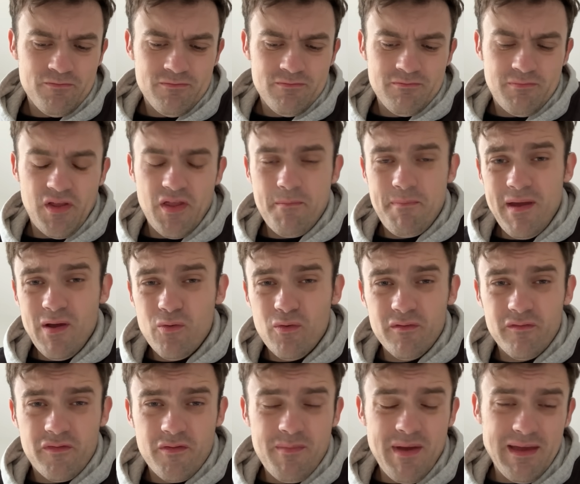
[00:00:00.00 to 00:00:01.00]
But the big
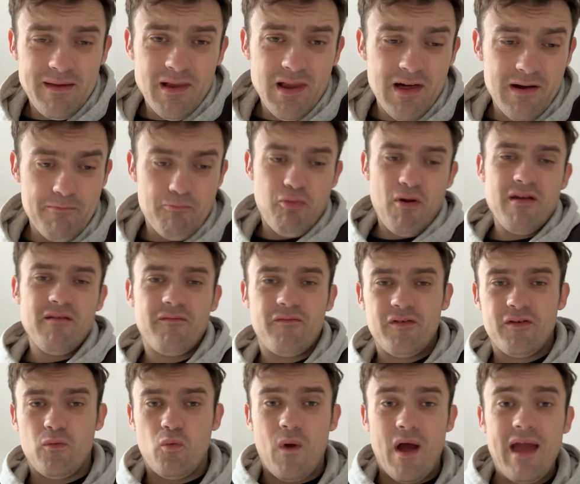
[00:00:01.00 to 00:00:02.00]
one for me, look,
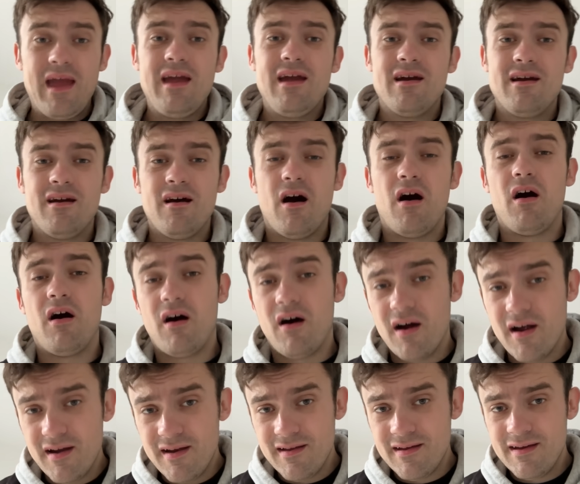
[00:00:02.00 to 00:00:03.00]
Brentford away,
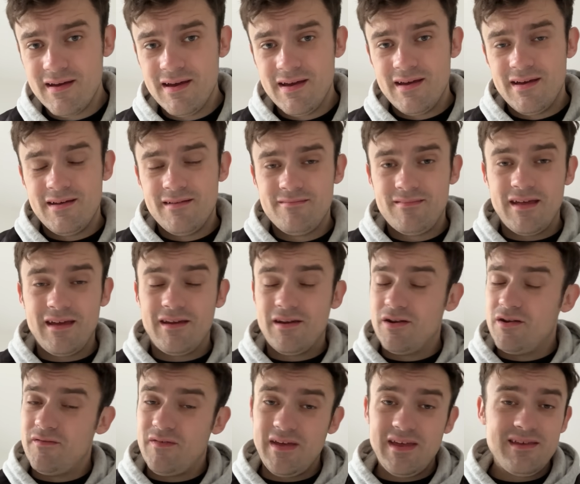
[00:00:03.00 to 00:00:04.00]
hard. They
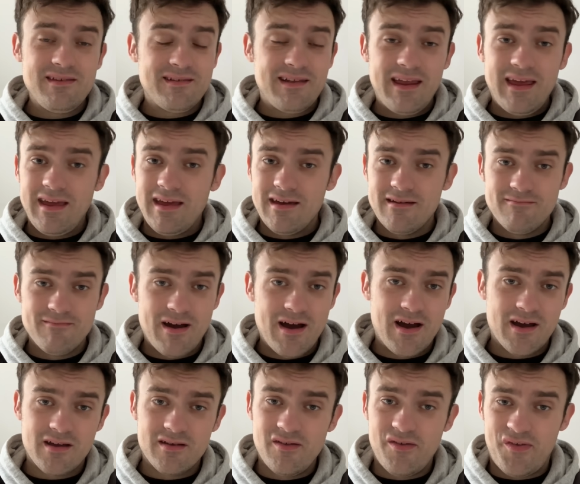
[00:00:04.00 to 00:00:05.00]
could have easily
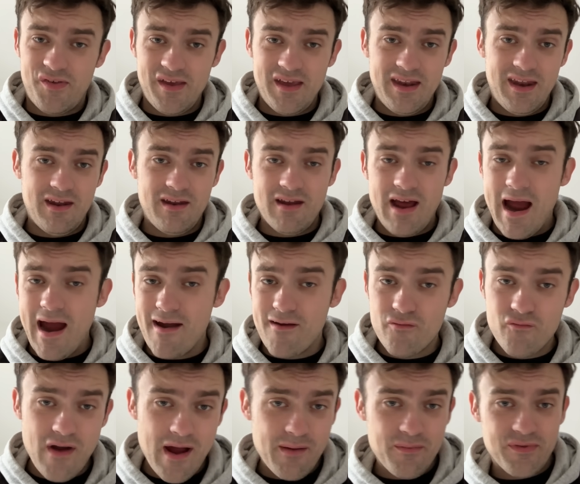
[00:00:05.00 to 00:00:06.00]
conceded.
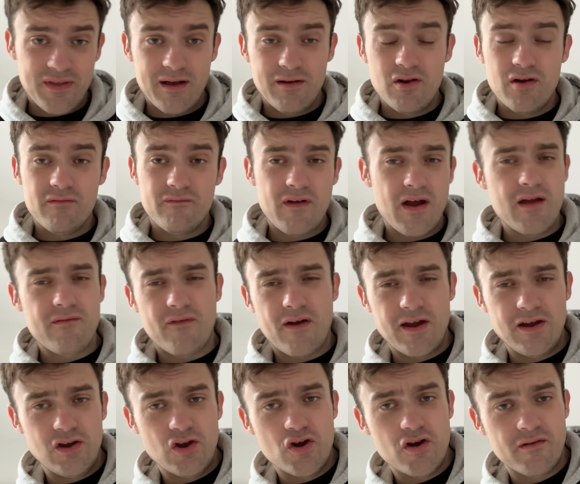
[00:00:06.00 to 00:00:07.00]
Aaron Ramsdale looked very,
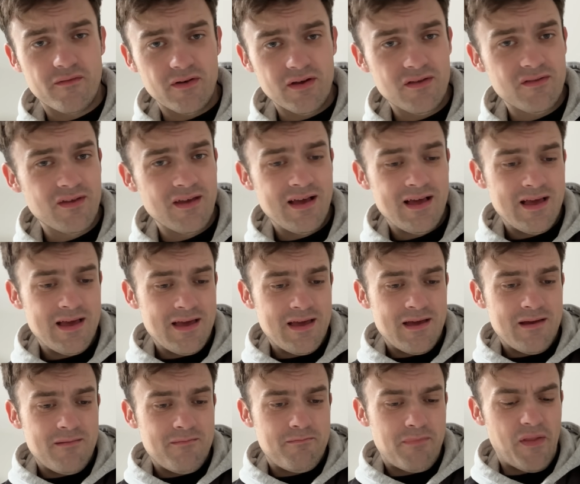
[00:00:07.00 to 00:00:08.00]
very nervous.
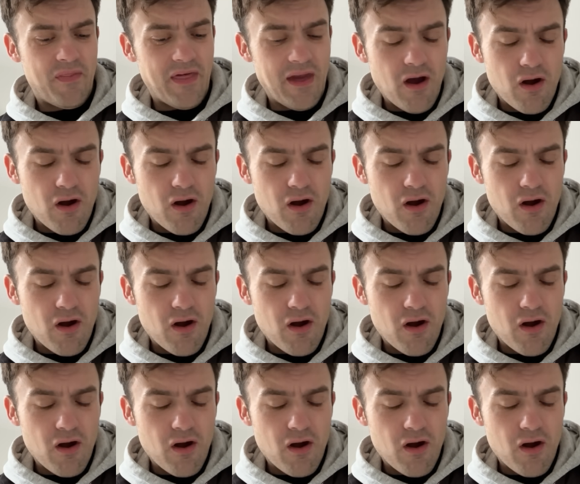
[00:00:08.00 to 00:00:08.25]
But they